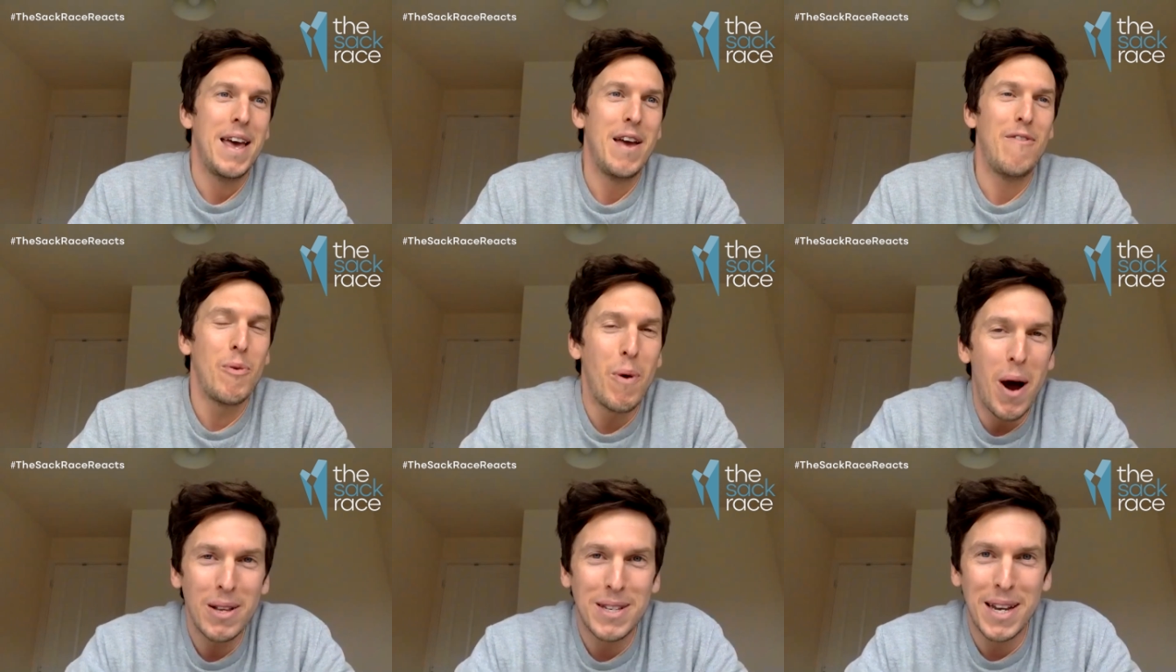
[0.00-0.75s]
If he
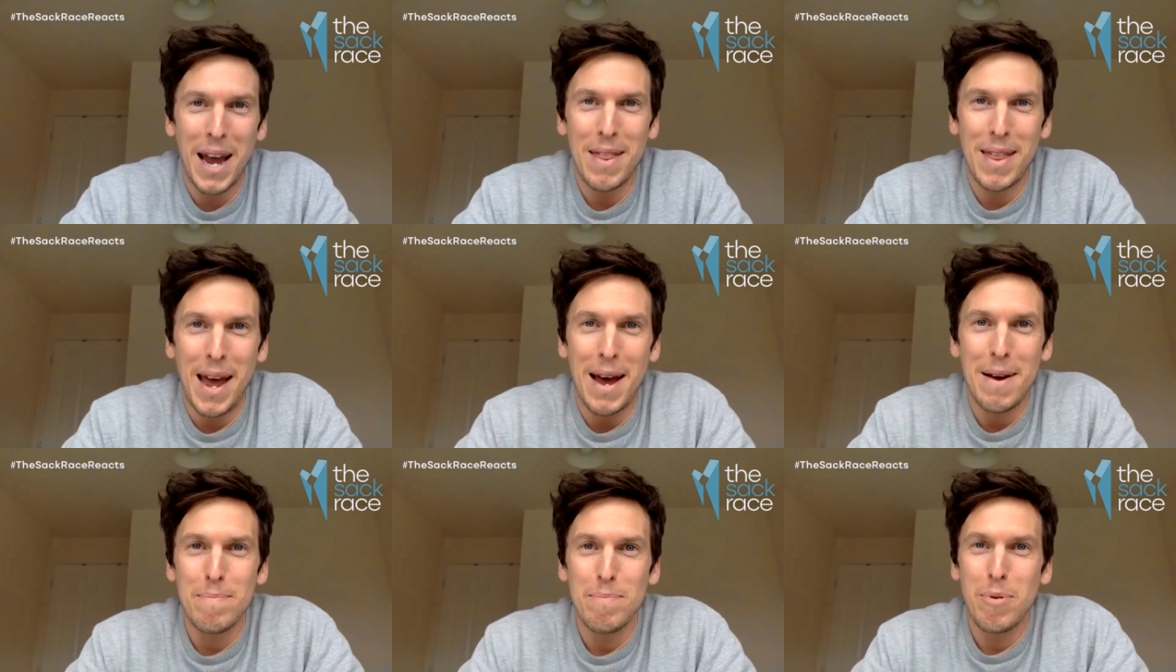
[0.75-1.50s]
were to get
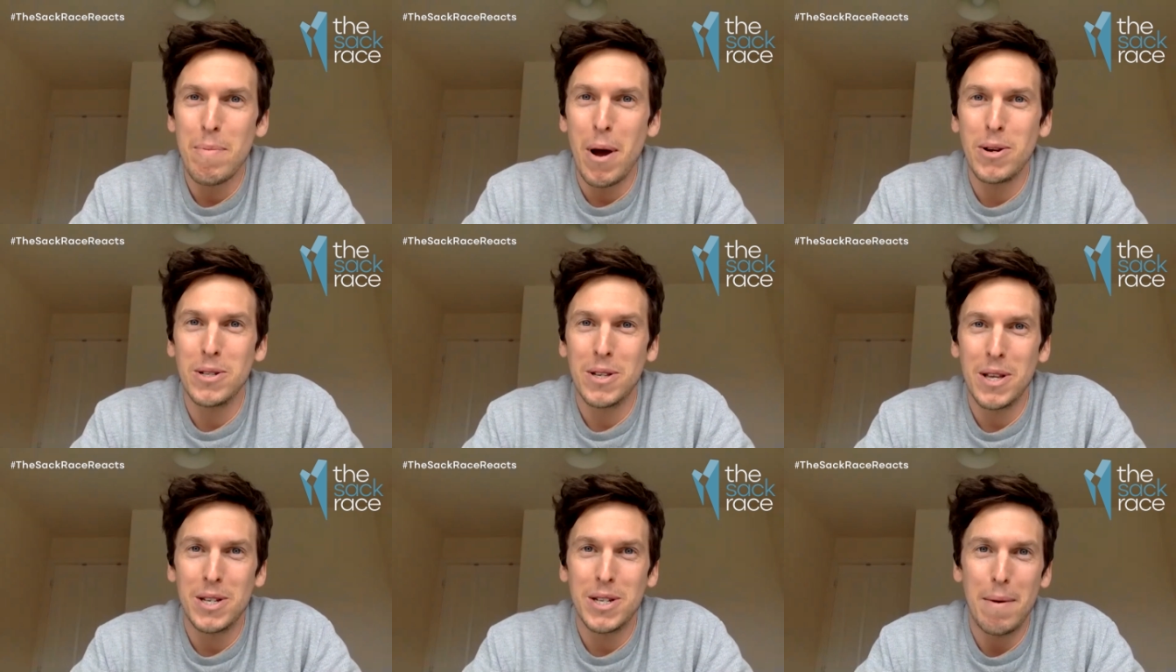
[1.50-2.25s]
that promotion to
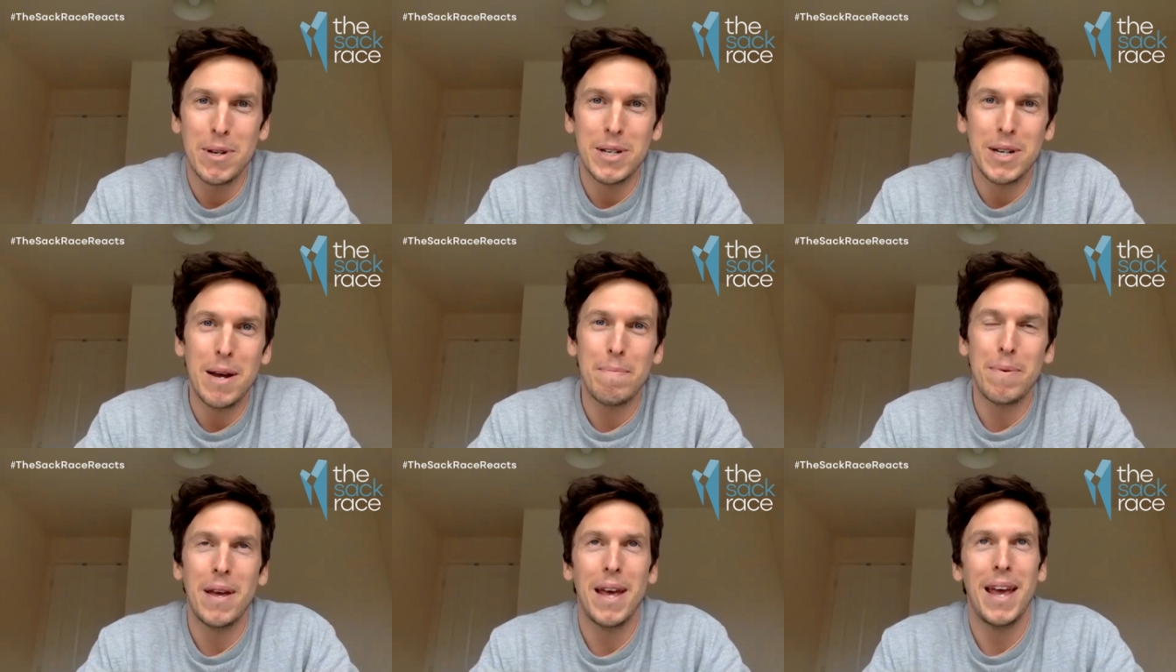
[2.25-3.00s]
the Championship,
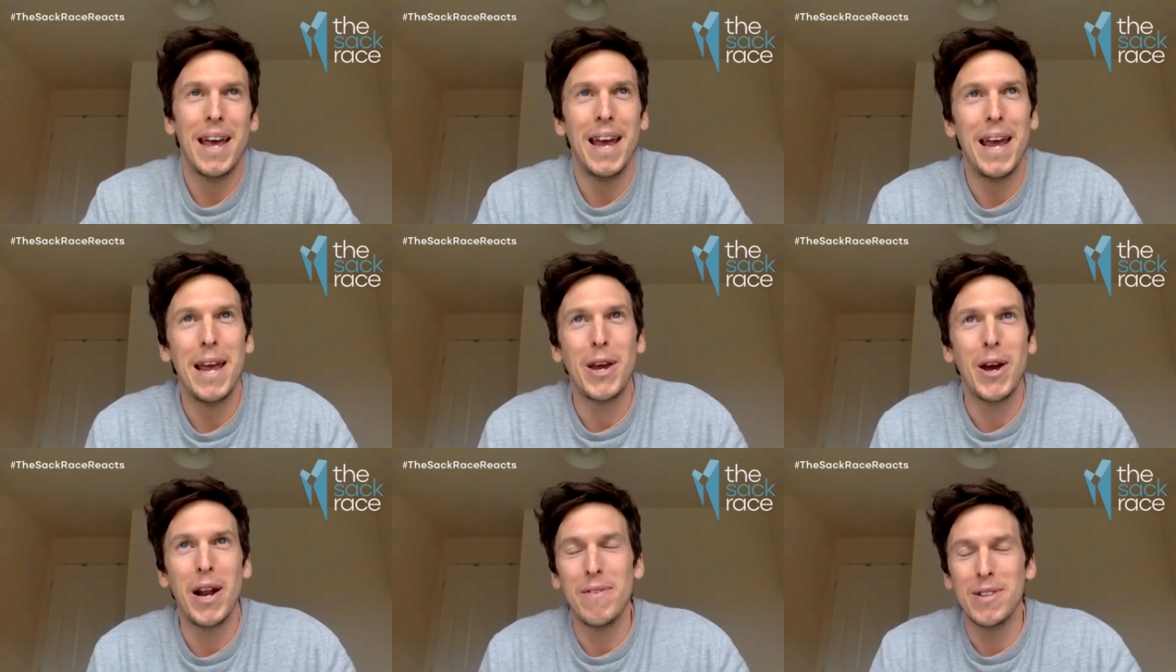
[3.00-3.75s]
he
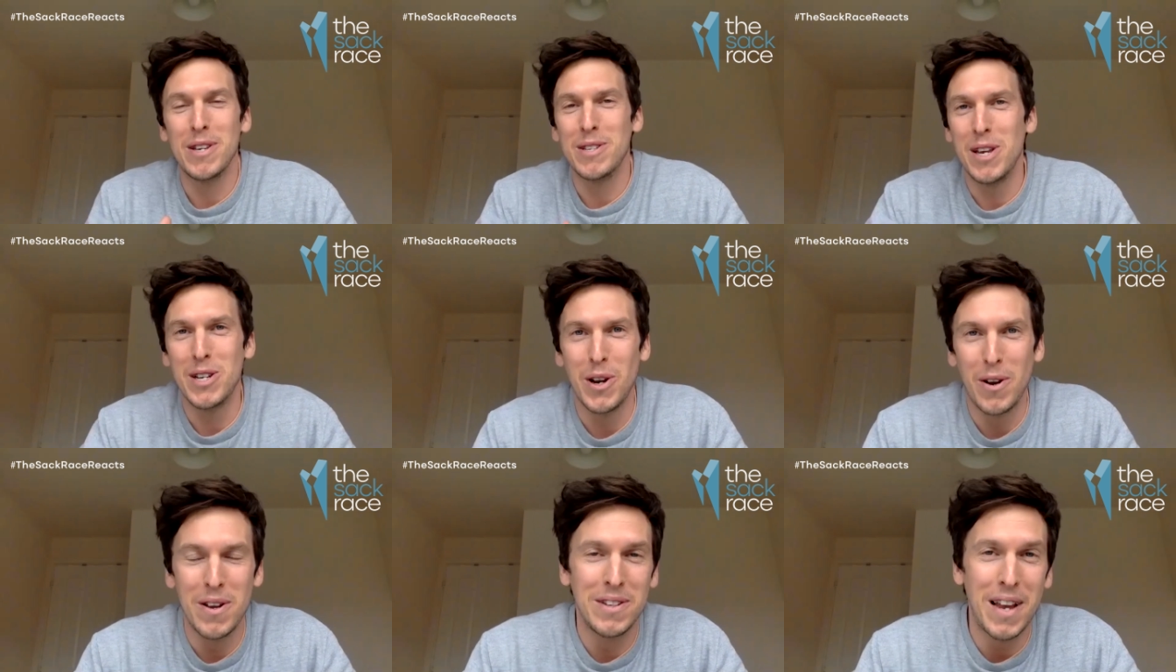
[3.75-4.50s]
could have a decision
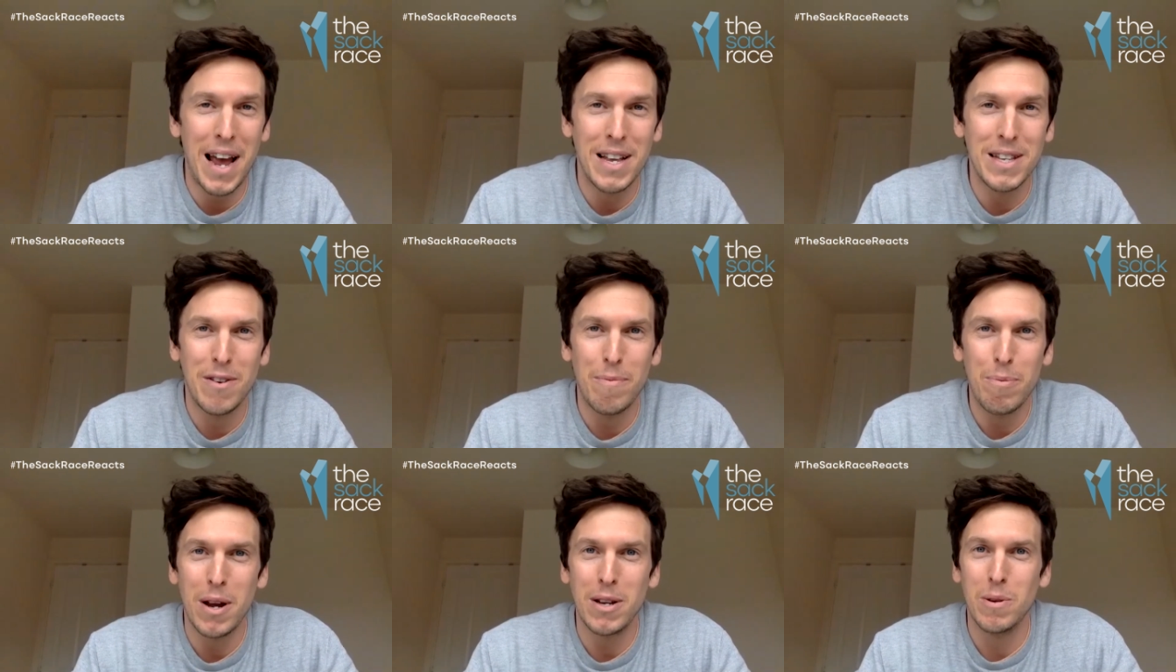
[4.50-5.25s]
on his hands if
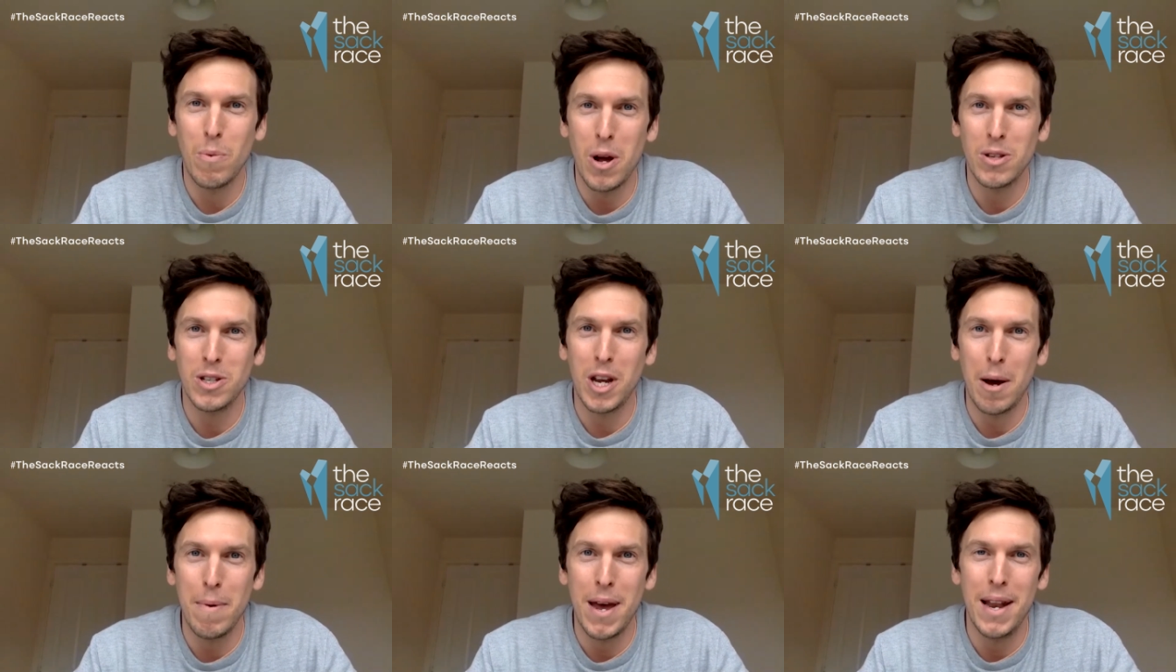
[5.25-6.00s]
Preston were to
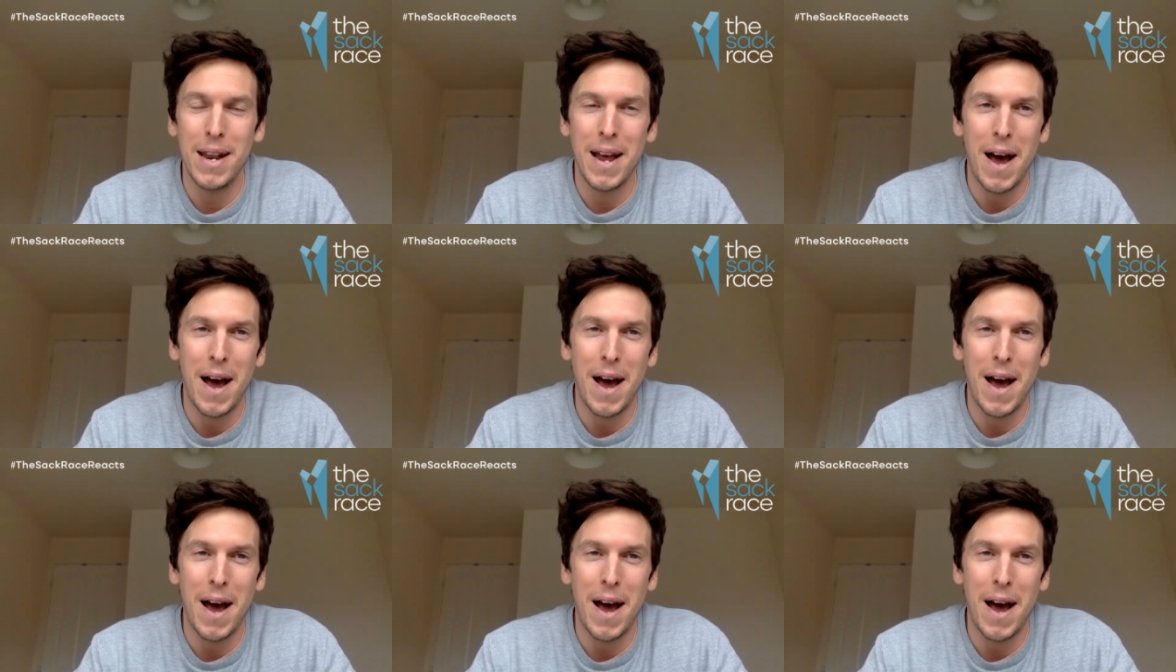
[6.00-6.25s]
come in.